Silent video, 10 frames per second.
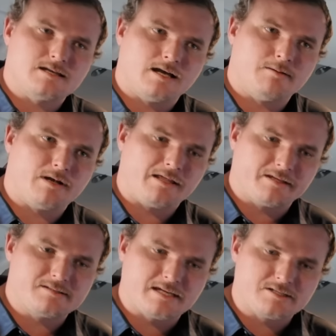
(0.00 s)
I
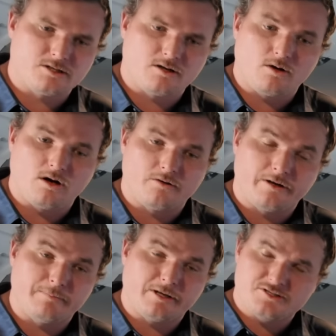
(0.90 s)
think Textron are
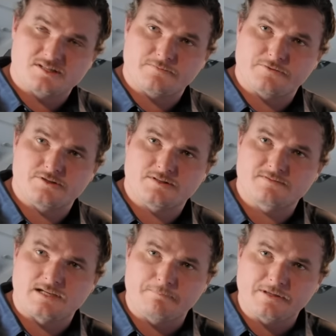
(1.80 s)
already, because it's the first
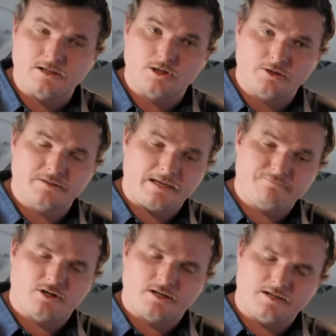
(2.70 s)
of type,
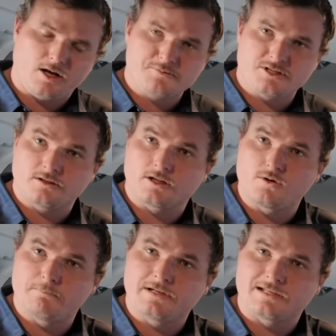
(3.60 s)
they've got an optional
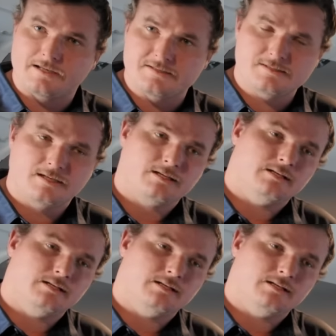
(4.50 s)
equipment list